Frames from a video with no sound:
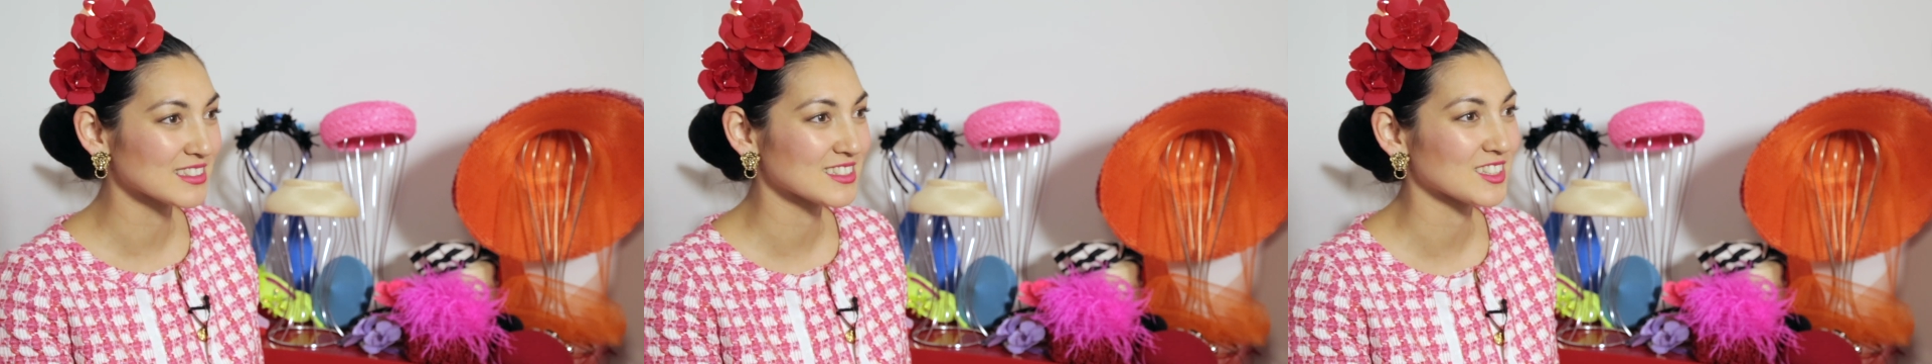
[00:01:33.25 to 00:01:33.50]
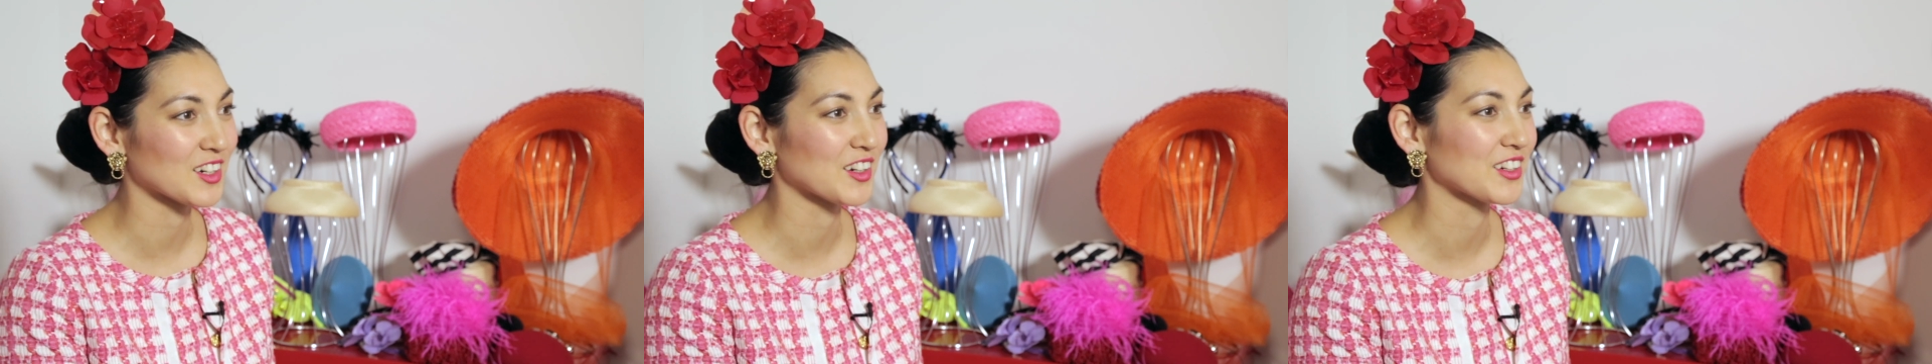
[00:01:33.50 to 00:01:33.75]

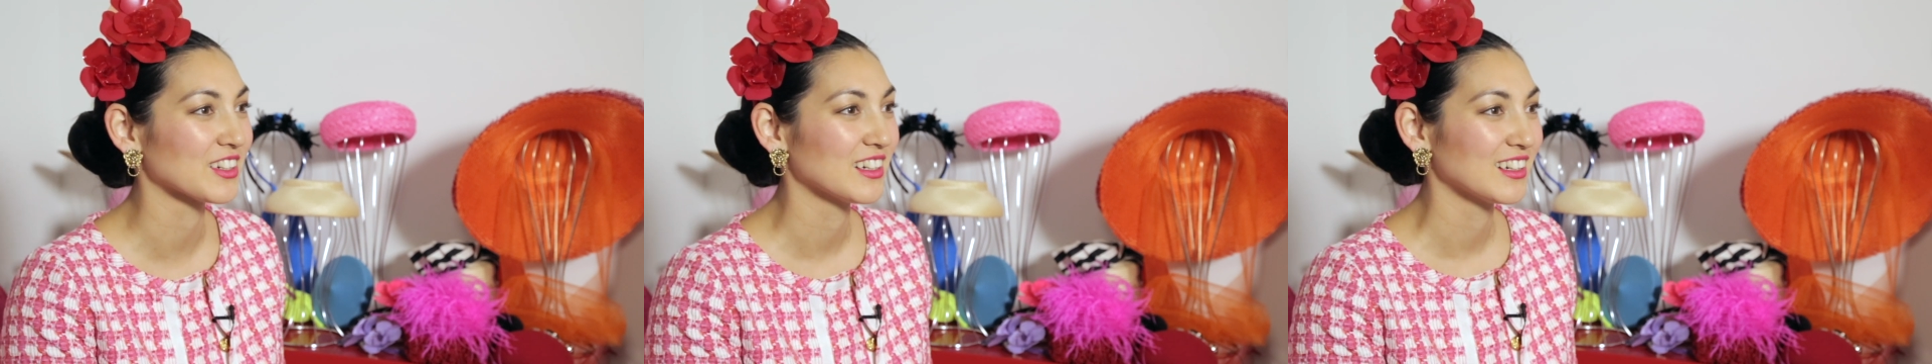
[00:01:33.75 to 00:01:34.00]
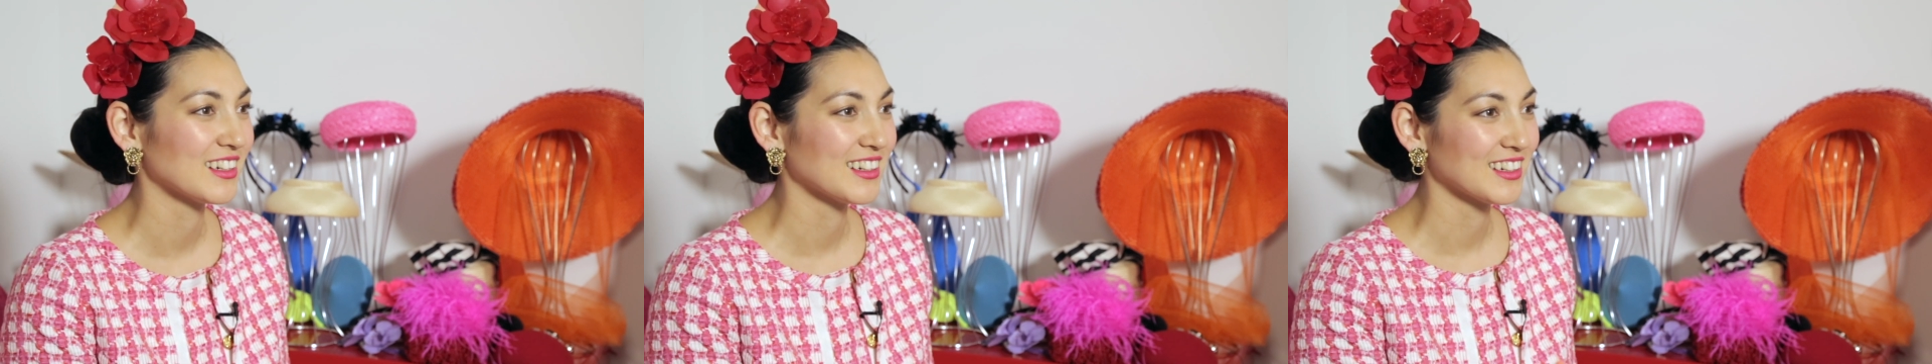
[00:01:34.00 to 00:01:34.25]
So,
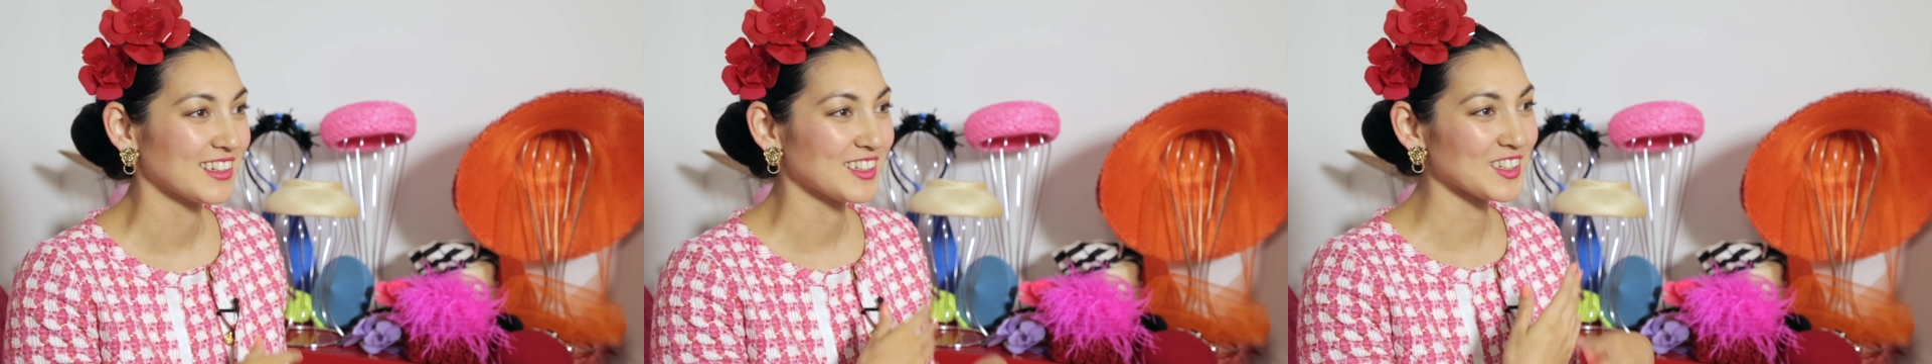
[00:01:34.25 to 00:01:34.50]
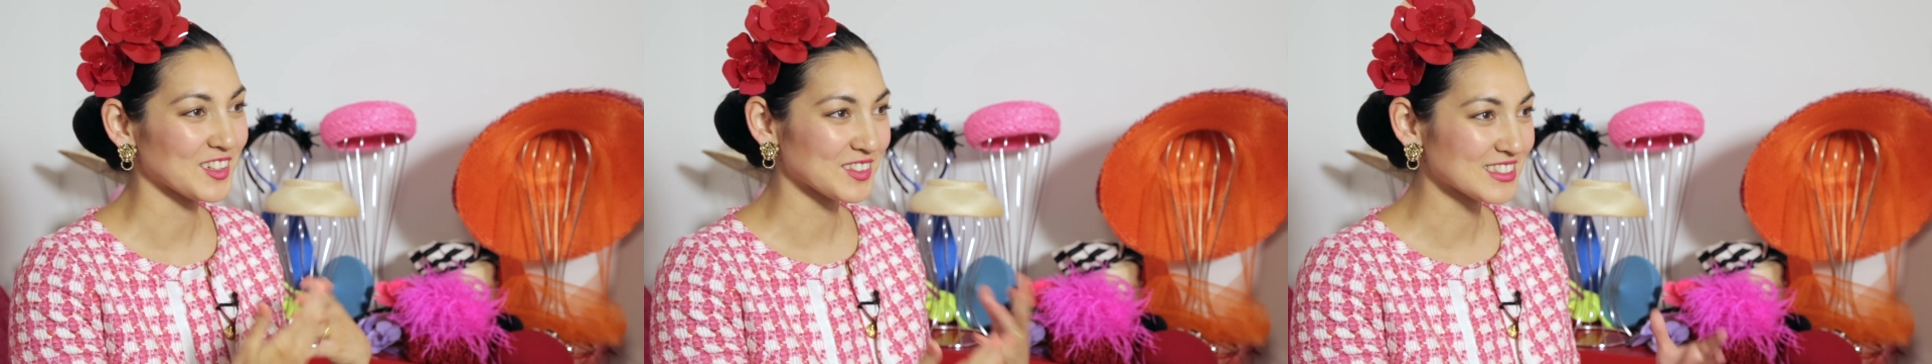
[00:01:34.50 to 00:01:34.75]

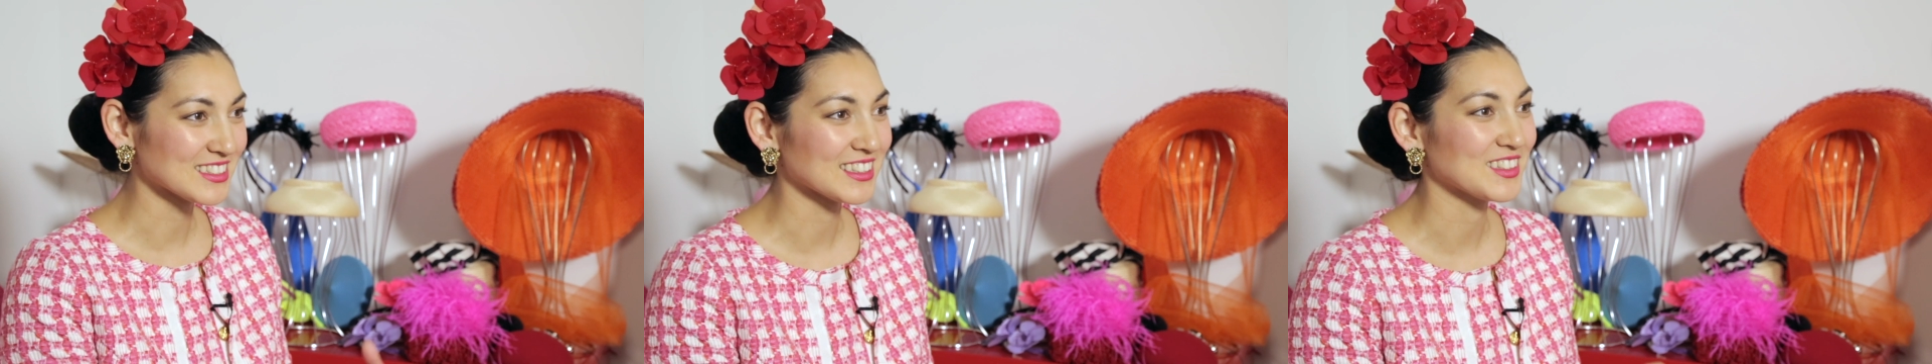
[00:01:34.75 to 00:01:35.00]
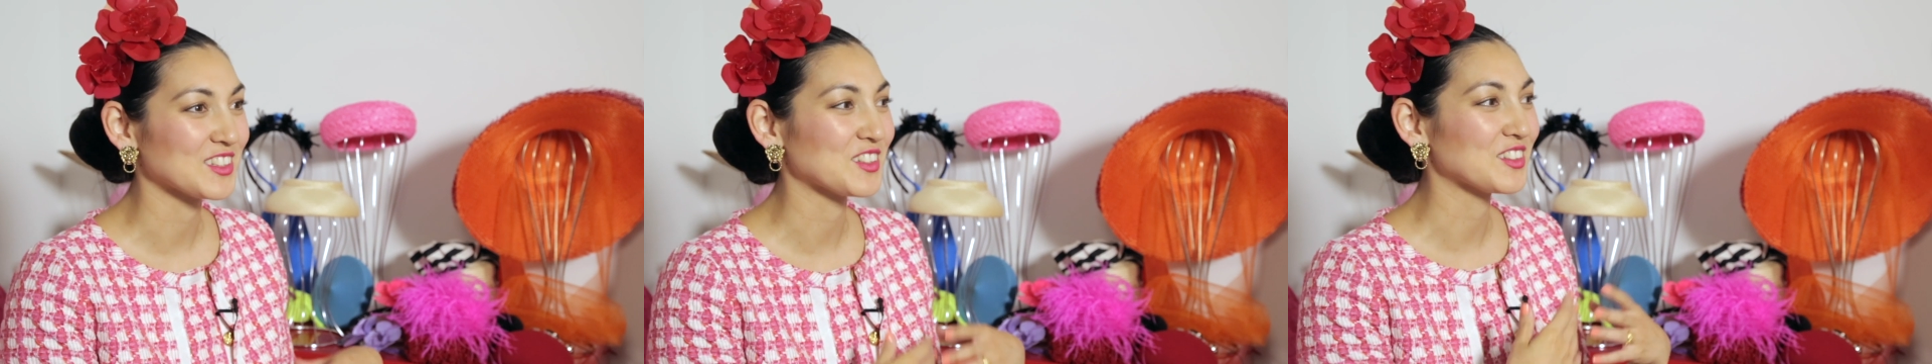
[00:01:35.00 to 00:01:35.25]
you know, it's
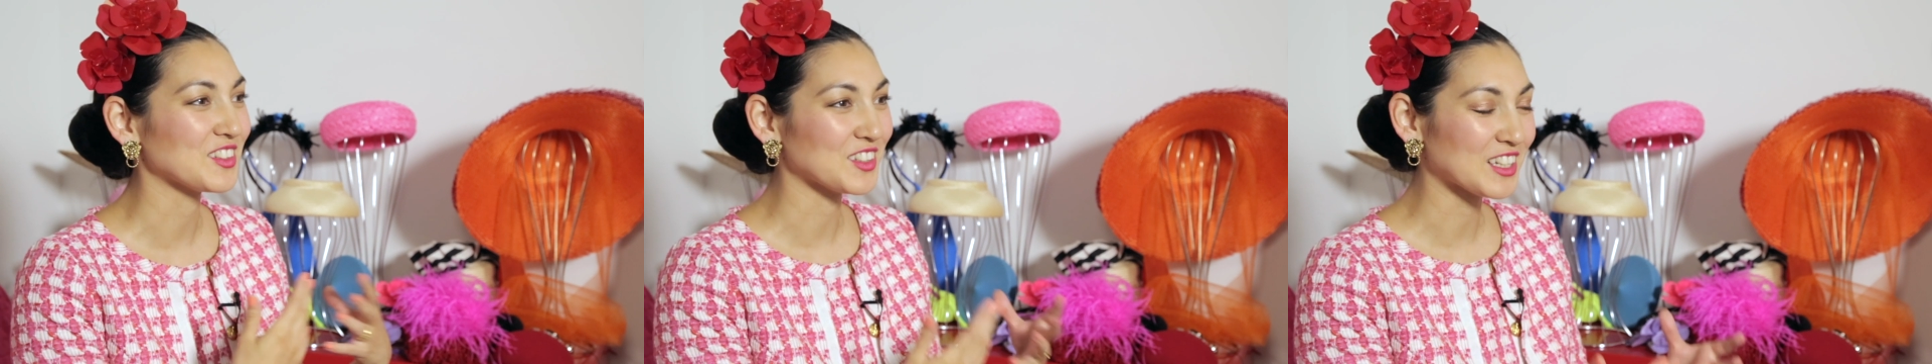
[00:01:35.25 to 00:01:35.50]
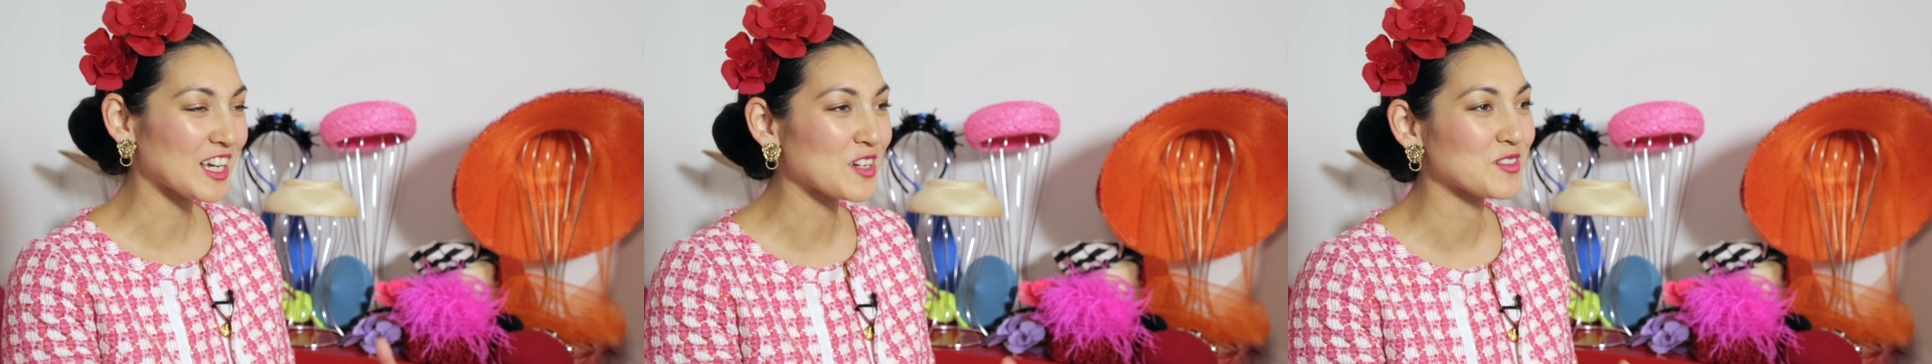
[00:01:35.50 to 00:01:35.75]
that you
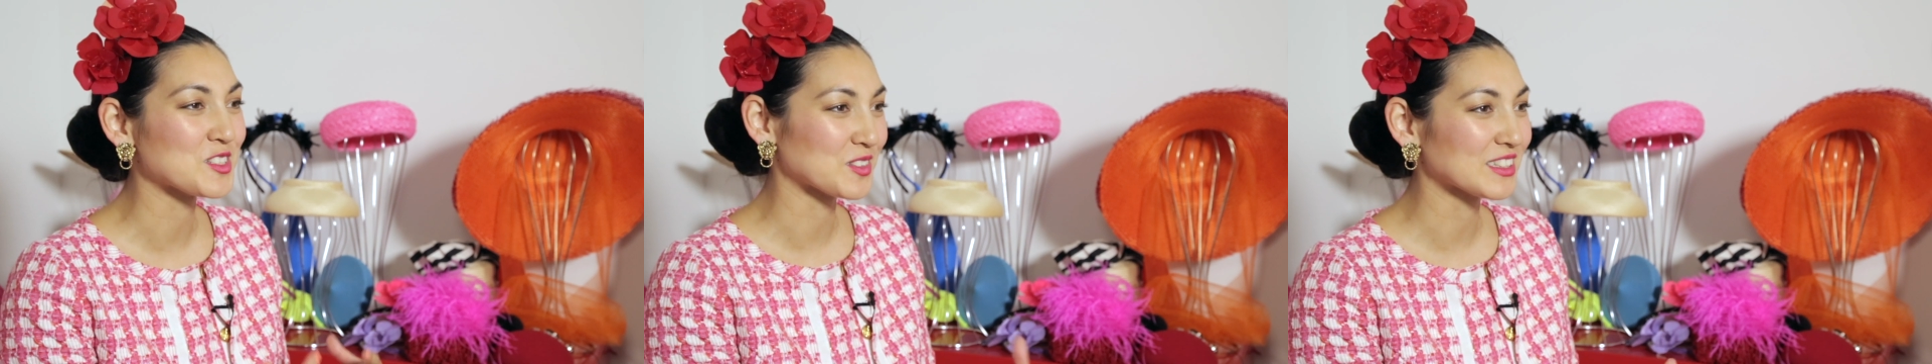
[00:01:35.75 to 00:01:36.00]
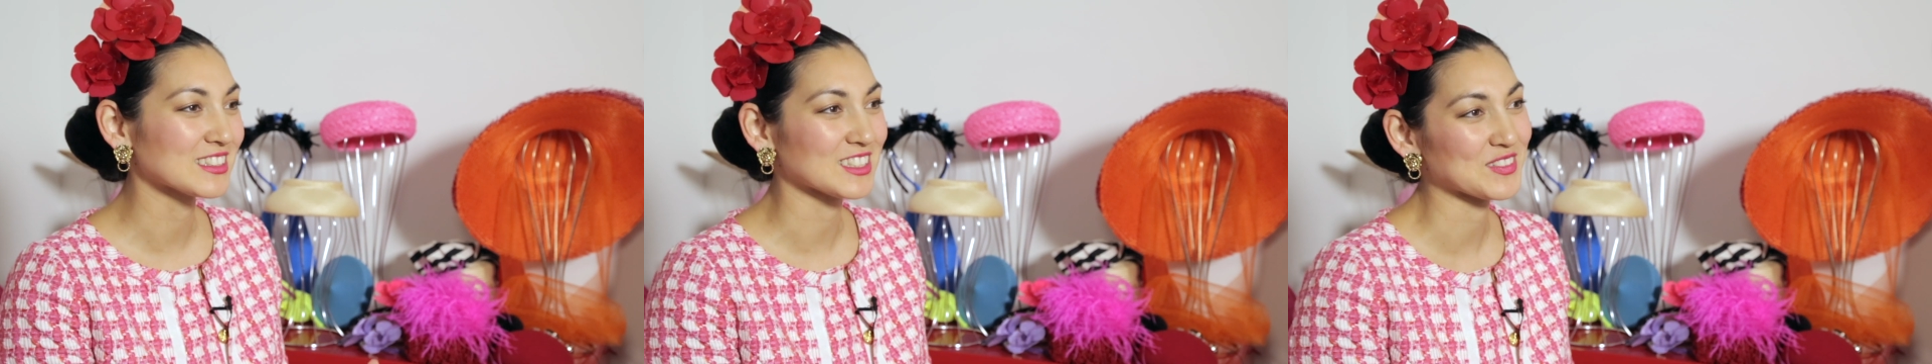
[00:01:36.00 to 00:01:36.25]
keep
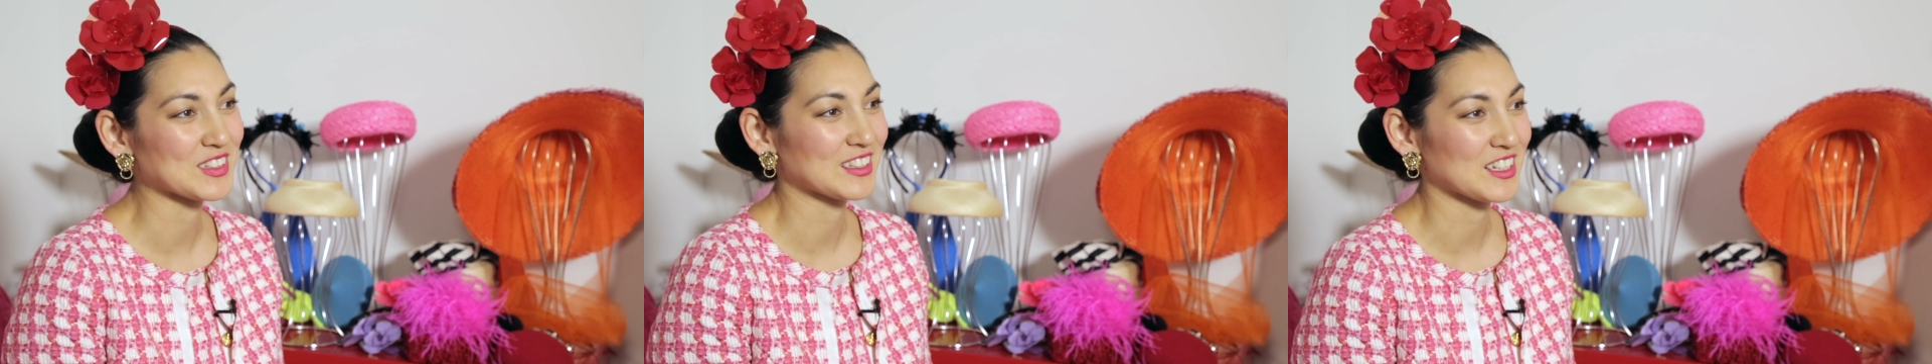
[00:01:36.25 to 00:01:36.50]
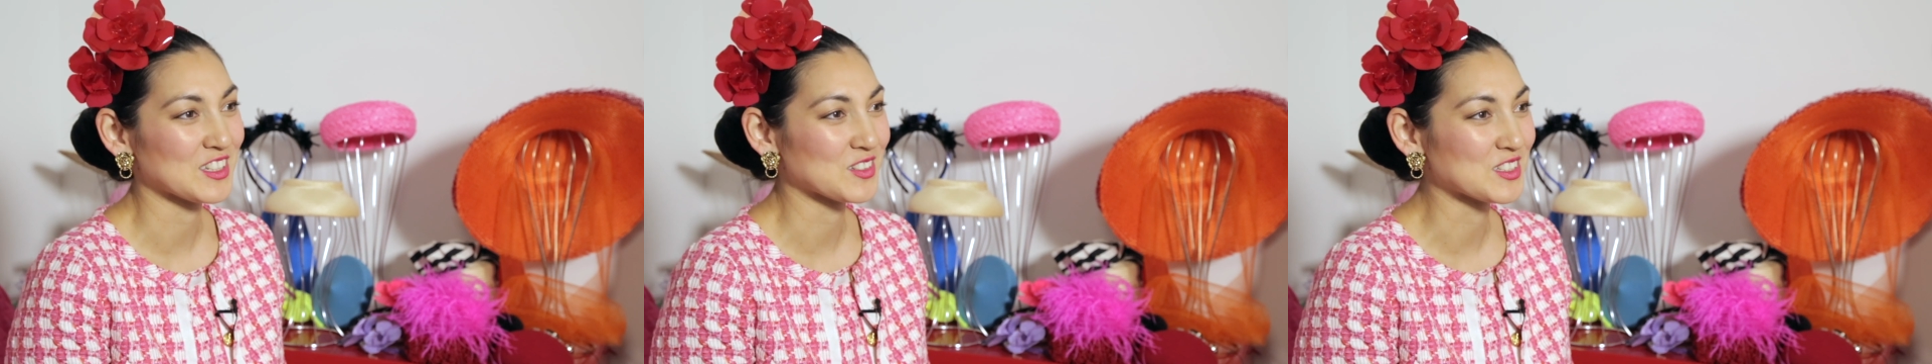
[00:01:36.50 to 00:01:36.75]
doing something that you